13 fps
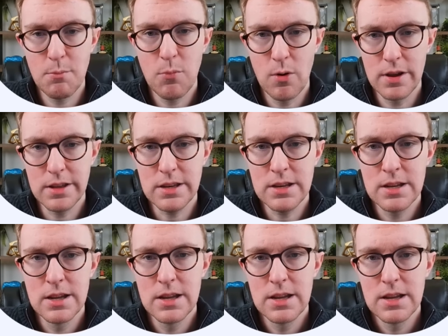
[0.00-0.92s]
point,
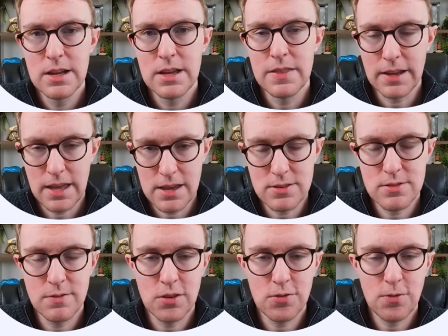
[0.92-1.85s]
in the case
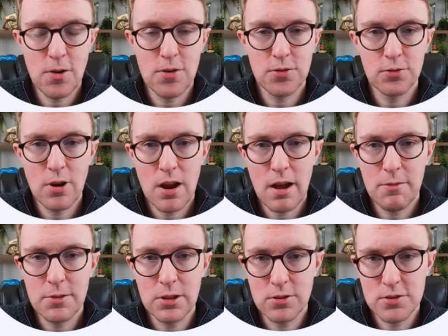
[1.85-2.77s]
of this first graph,
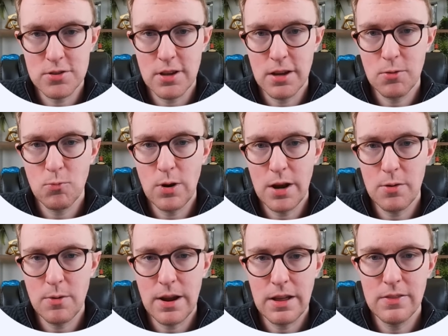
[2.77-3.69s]
it looks like right
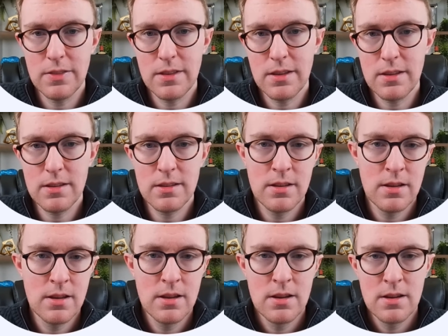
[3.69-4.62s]
around the
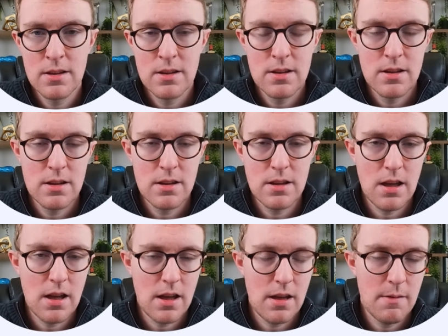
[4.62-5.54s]

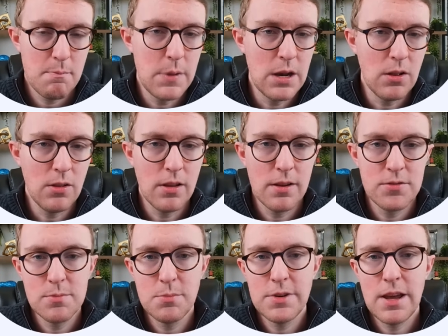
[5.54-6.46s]
middle of
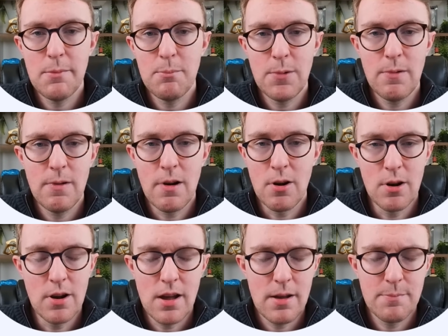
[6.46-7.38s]

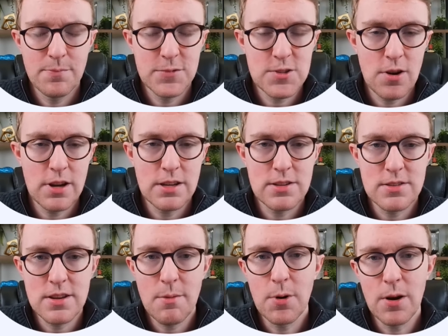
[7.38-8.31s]

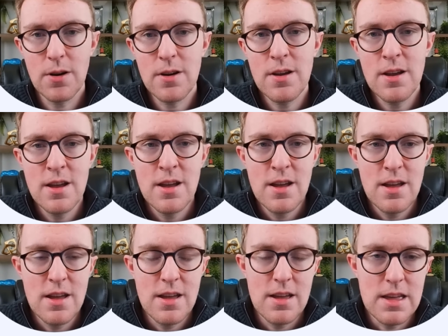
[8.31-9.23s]
December,
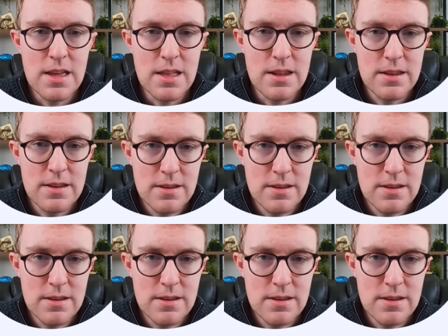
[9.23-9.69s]
it